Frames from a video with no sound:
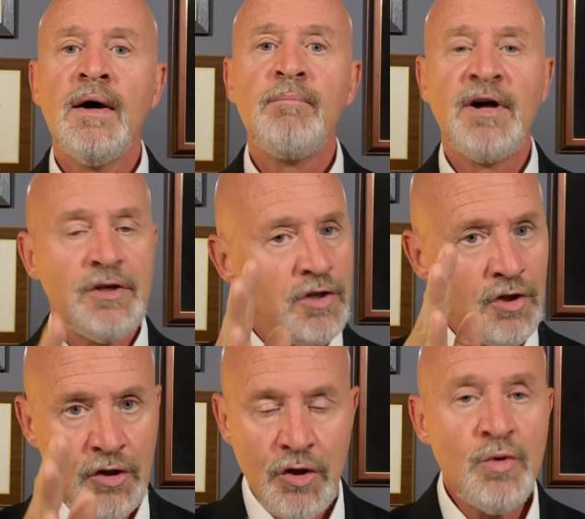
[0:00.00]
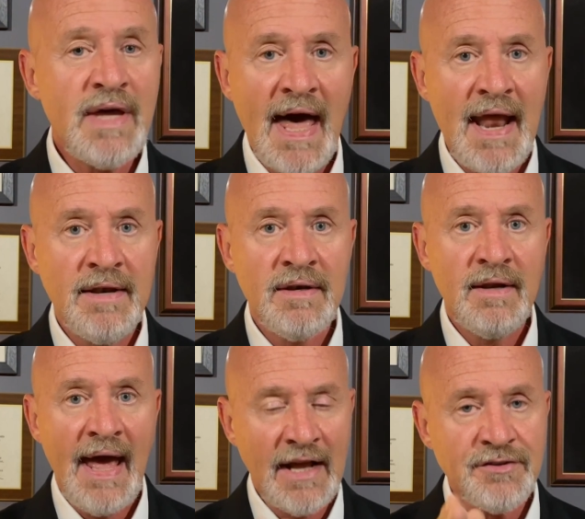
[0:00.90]
But you can
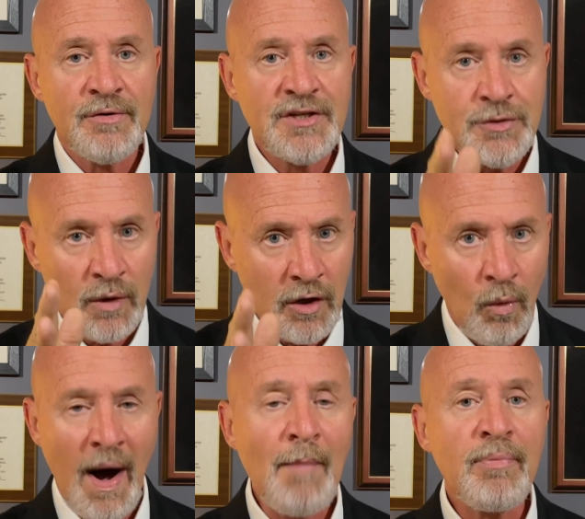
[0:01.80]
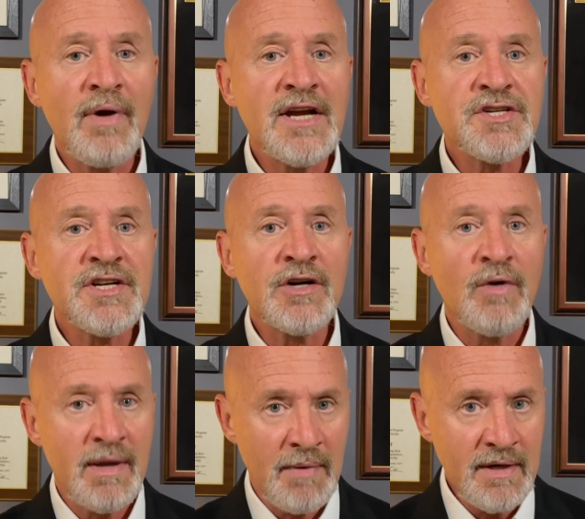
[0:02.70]
enter into a cooperation
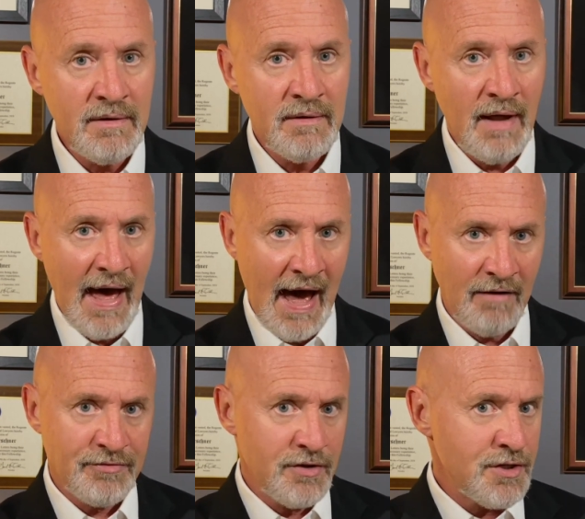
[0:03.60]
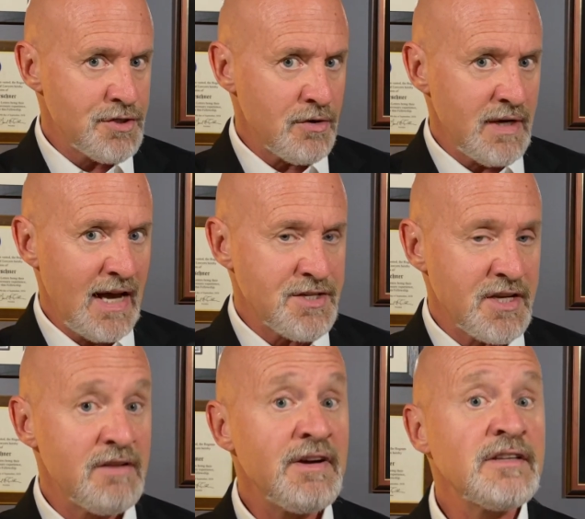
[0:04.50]
agreement after the jury has
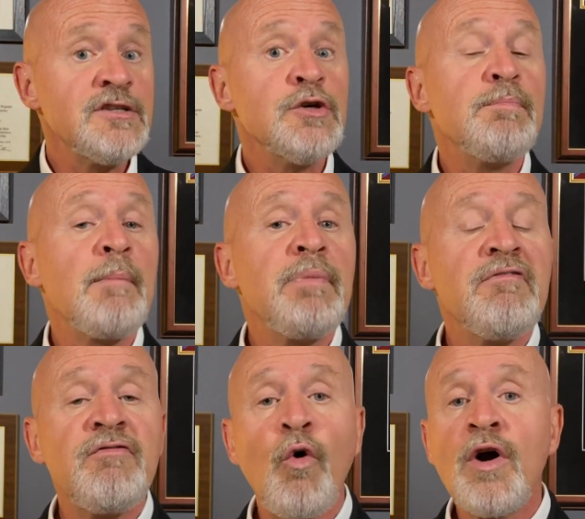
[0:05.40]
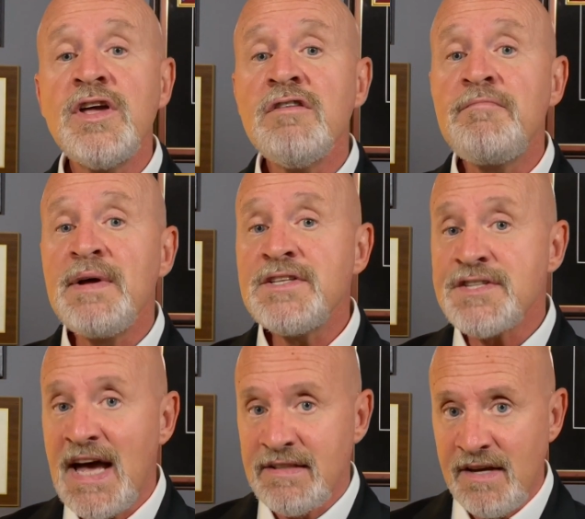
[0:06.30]
convicted you, but before you've been
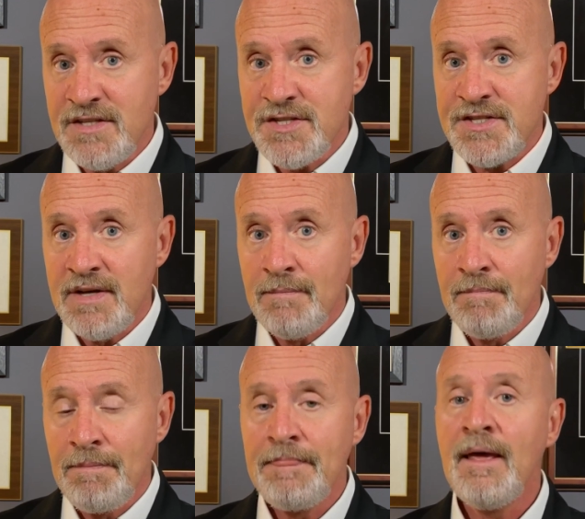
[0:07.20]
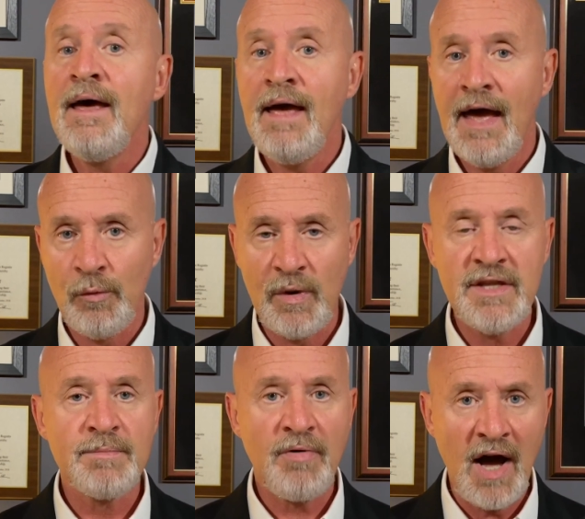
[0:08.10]
sentenced, and we,
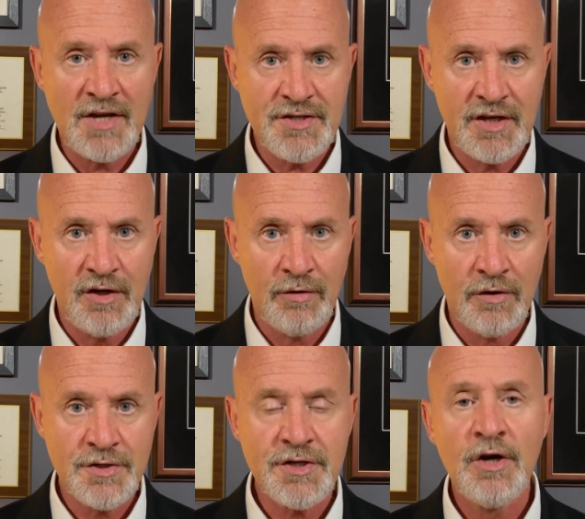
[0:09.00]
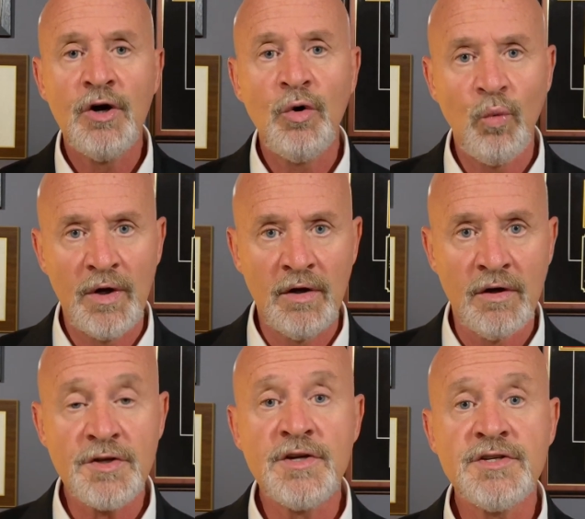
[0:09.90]
the prosecutors,
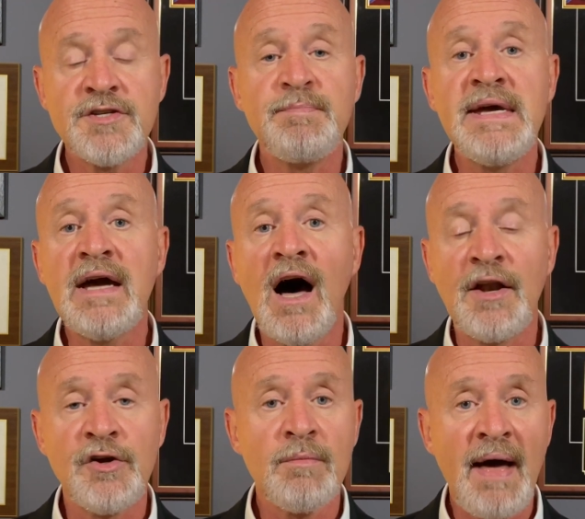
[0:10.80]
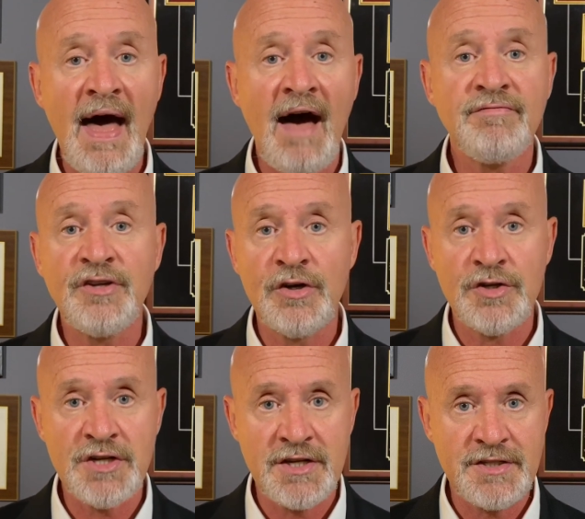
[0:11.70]
will speak on your behalf to your
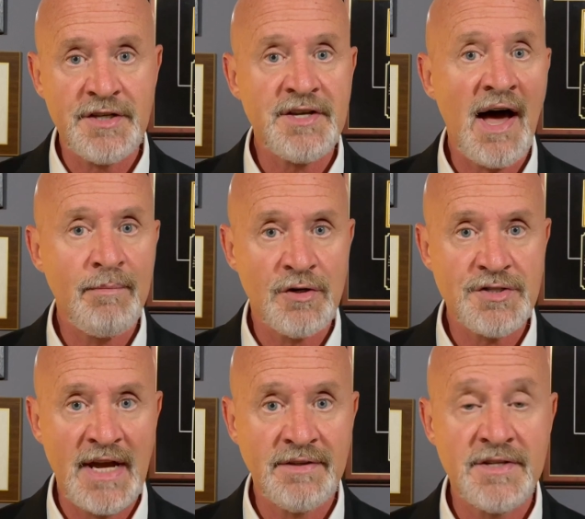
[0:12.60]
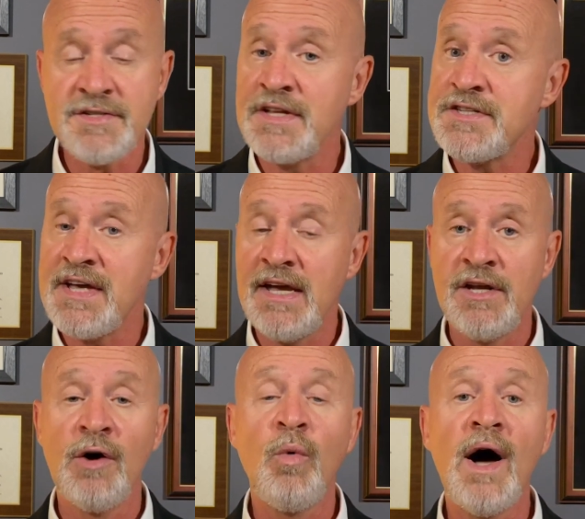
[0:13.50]
judge at the time you're sentenced and say, you
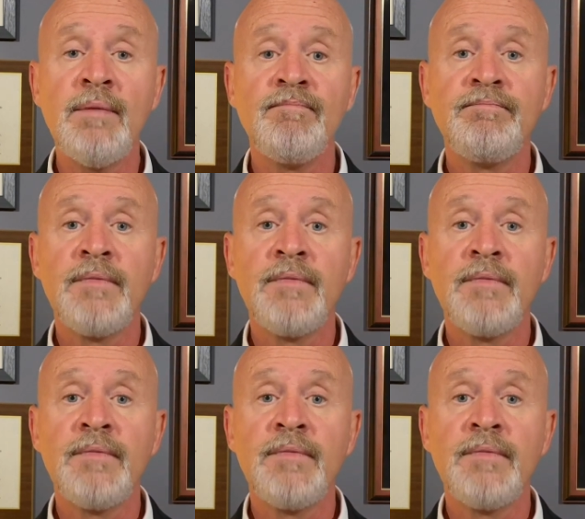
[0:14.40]
know what?